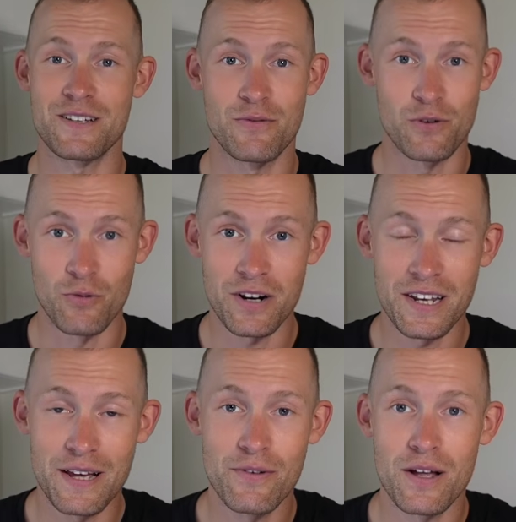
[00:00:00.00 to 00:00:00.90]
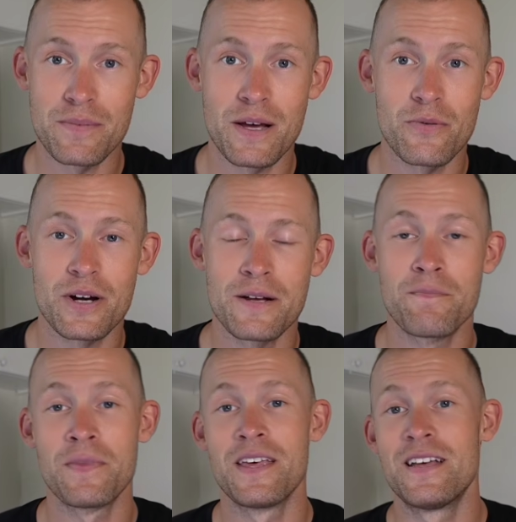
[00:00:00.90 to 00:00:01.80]
So if you want to level up that
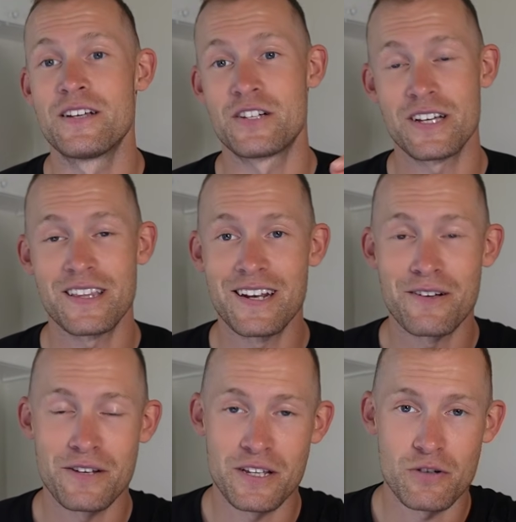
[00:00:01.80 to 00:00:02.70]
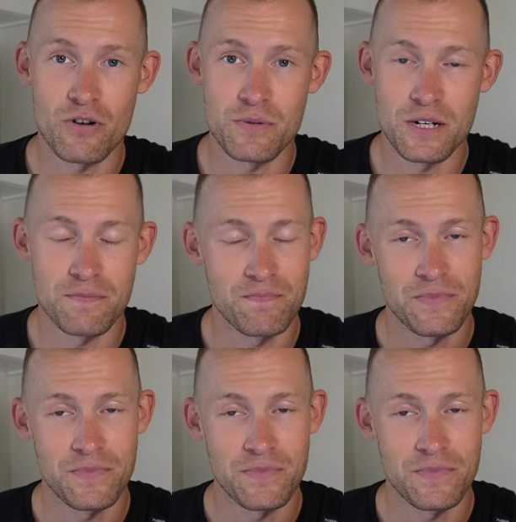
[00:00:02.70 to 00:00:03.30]
way, check that out in the description.